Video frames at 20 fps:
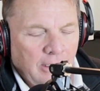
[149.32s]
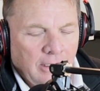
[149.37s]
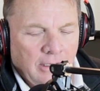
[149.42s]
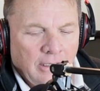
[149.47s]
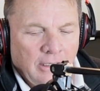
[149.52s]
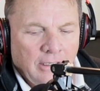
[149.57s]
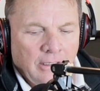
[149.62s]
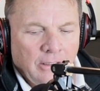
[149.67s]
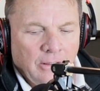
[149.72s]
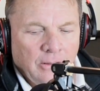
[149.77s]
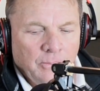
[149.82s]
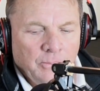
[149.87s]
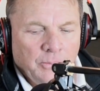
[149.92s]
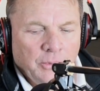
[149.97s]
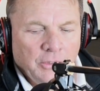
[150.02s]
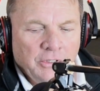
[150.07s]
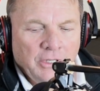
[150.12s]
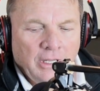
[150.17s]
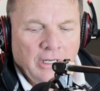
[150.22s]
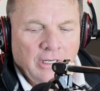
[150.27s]

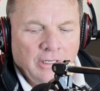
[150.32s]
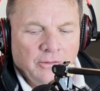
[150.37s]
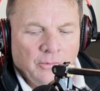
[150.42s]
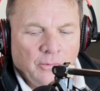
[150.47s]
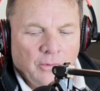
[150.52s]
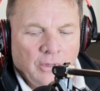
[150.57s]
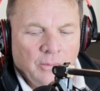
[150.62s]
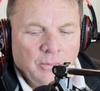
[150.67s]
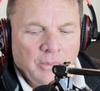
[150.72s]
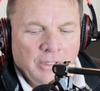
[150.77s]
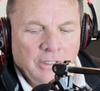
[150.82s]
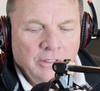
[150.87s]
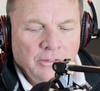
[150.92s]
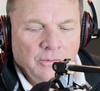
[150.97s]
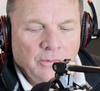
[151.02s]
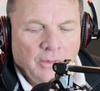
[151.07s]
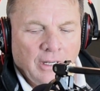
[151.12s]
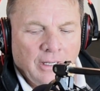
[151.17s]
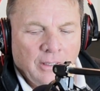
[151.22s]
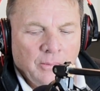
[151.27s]
pertaining to rum, didn't
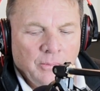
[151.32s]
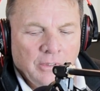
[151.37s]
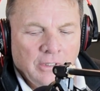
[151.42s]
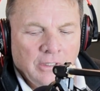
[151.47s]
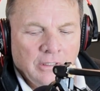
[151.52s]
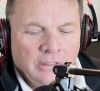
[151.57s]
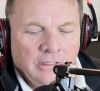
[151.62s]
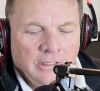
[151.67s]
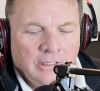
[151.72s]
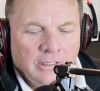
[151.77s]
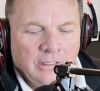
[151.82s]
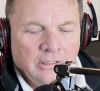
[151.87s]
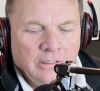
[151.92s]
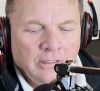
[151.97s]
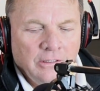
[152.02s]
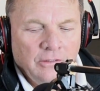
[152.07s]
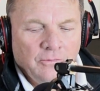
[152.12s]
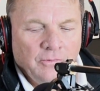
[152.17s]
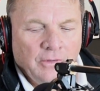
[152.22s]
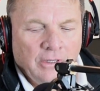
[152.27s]
you, Rob, that
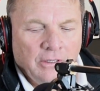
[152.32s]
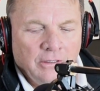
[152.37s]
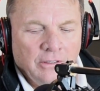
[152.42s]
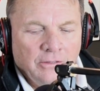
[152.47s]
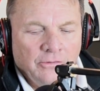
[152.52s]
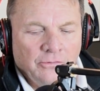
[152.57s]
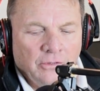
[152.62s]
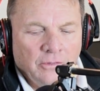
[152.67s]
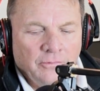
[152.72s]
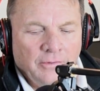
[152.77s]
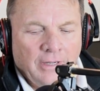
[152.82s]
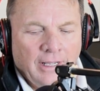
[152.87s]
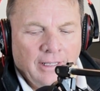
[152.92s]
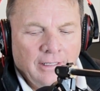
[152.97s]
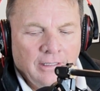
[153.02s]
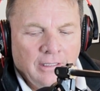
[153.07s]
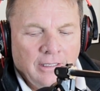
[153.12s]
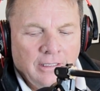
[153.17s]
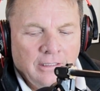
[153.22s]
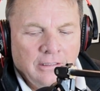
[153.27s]
you found sort of a
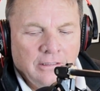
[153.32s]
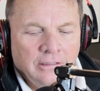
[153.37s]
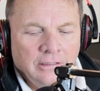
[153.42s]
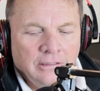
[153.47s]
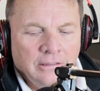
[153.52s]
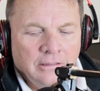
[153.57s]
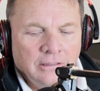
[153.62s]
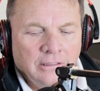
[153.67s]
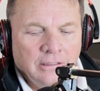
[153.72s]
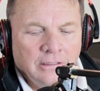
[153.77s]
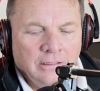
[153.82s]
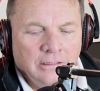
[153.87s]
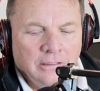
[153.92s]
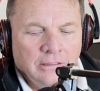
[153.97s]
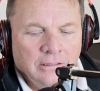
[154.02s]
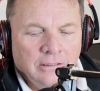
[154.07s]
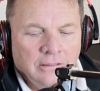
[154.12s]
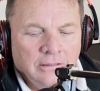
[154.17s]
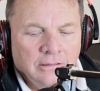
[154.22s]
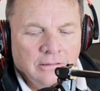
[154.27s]
highlight that
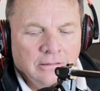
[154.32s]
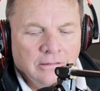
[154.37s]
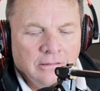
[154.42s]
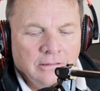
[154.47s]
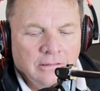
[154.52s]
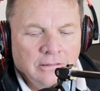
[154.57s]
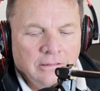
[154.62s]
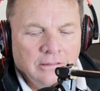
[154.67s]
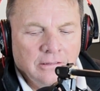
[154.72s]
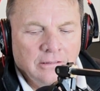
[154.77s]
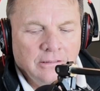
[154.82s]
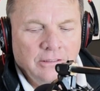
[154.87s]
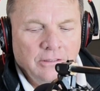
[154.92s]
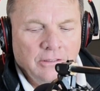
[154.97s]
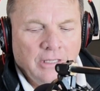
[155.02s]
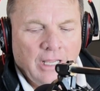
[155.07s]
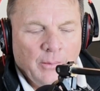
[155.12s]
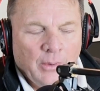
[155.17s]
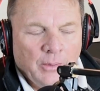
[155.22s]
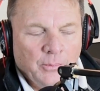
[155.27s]
you
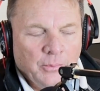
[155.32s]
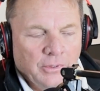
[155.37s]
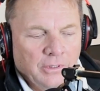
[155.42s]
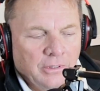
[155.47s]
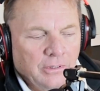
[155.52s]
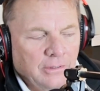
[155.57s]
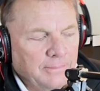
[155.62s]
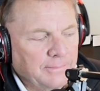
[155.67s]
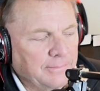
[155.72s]
came up with?